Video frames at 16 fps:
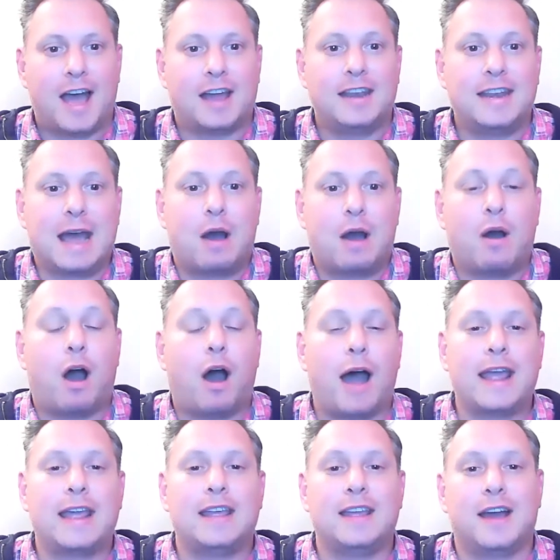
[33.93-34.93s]
Now,
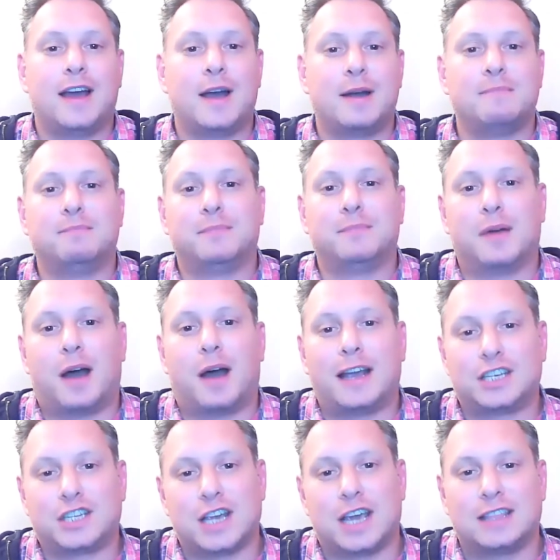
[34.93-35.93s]
I
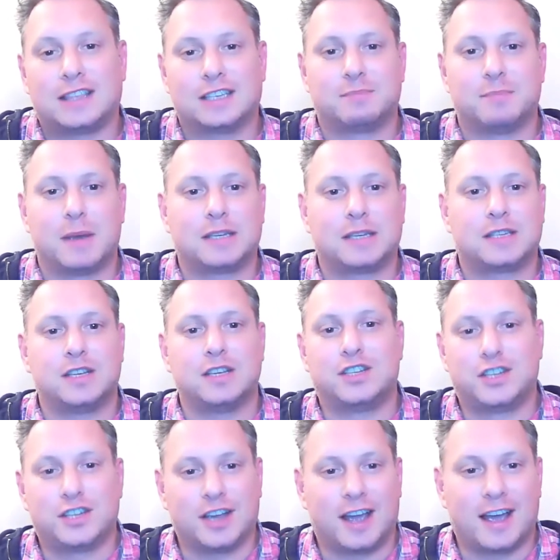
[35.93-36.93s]
shared this
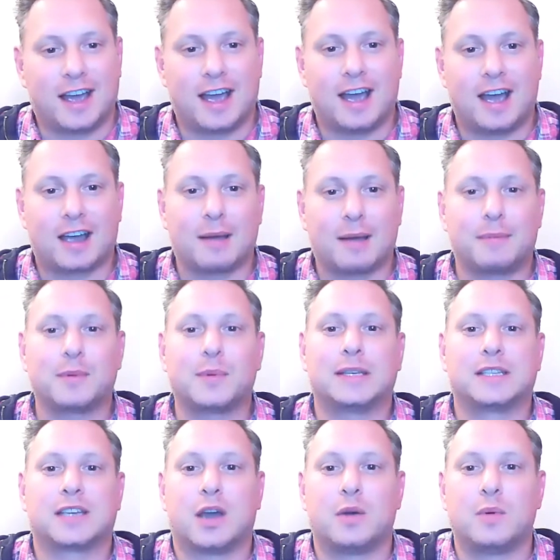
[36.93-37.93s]
message a couple of
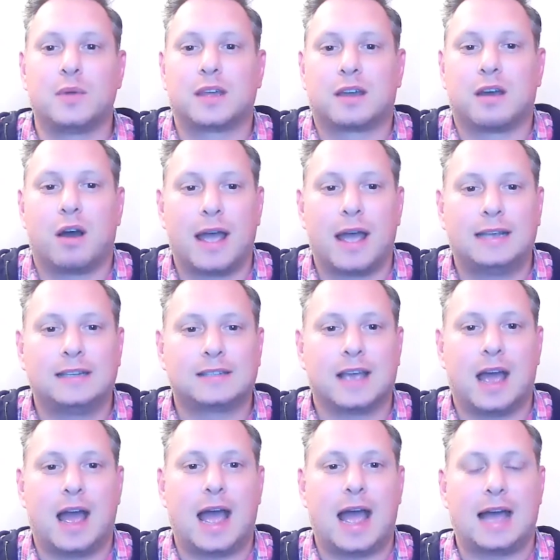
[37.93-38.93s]
weeks ago with the guys
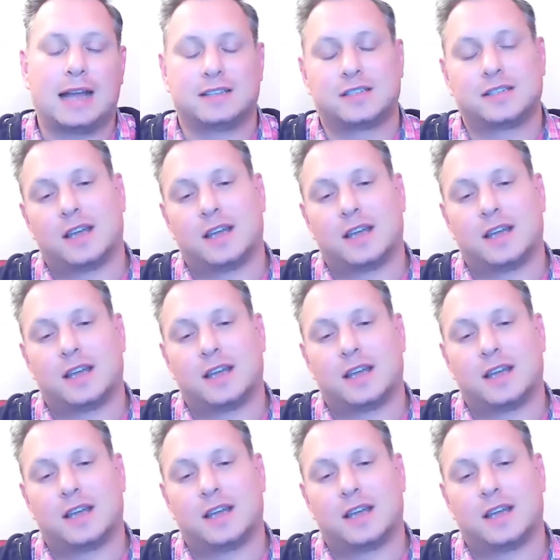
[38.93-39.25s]
at